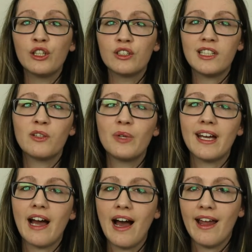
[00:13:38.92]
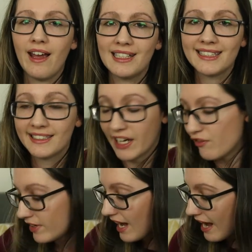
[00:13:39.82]
looks like we got
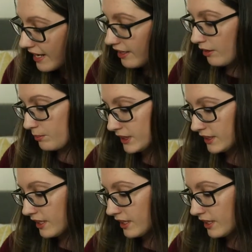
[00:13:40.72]
seven items.